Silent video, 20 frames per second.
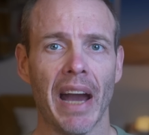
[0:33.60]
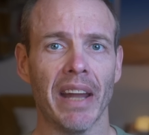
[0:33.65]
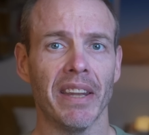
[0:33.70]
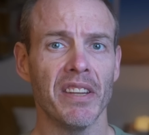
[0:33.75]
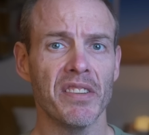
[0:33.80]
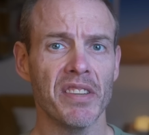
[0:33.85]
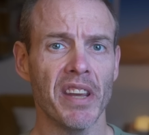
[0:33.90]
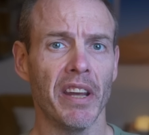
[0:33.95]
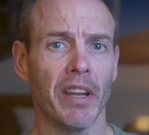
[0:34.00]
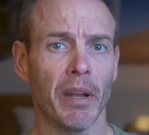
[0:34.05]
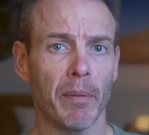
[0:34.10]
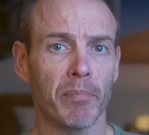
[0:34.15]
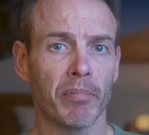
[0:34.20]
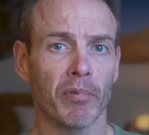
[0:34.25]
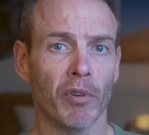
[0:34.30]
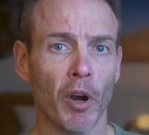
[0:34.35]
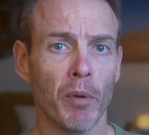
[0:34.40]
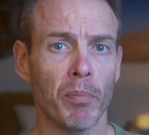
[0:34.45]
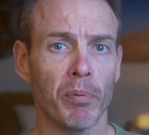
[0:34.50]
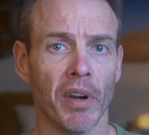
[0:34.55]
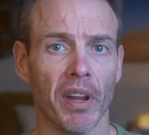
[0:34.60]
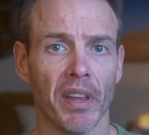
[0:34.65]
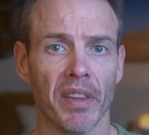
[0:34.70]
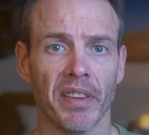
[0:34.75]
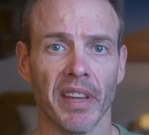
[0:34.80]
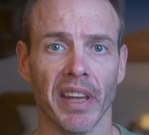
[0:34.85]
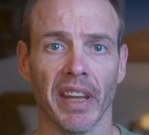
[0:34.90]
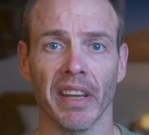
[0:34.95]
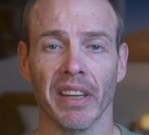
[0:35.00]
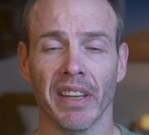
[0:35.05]
And is it an appropriate
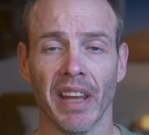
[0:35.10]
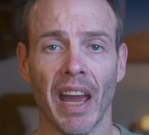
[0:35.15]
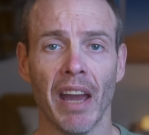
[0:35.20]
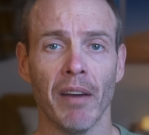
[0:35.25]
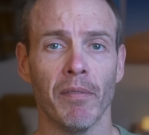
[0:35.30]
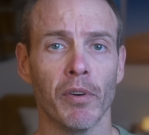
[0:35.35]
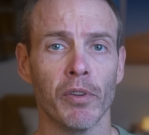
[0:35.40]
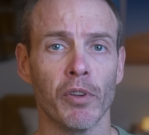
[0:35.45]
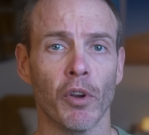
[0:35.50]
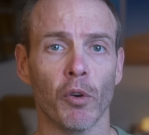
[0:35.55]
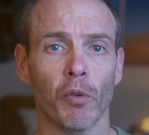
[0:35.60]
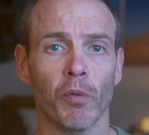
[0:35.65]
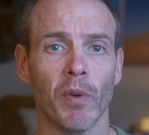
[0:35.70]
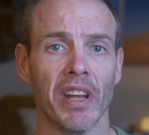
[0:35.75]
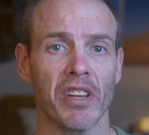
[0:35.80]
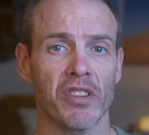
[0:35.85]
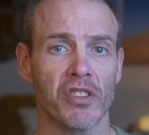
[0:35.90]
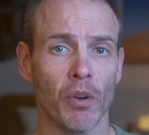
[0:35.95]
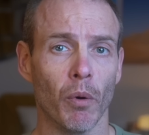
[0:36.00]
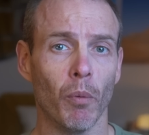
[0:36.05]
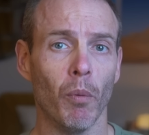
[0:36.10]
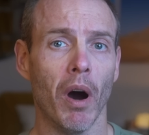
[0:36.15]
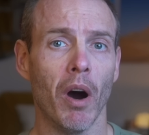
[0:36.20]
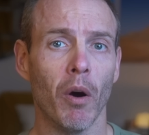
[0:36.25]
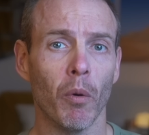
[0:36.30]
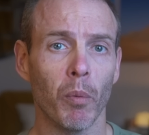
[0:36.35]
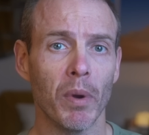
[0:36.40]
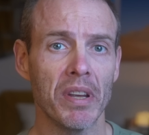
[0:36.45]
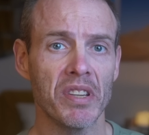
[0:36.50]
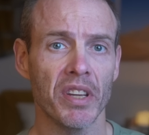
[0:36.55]
thing to have on your wrist
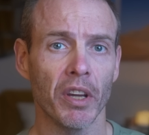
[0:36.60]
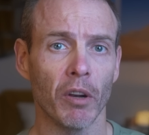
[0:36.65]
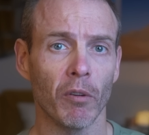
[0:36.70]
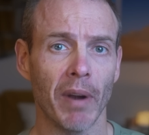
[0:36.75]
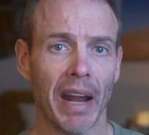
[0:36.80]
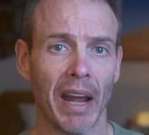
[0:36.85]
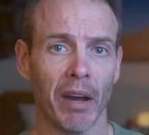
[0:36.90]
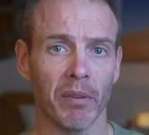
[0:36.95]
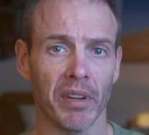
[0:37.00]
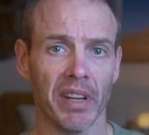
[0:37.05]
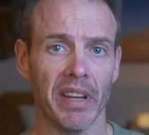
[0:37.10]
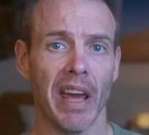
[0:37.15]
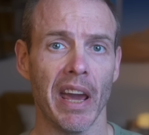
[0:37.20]
while whizzing around in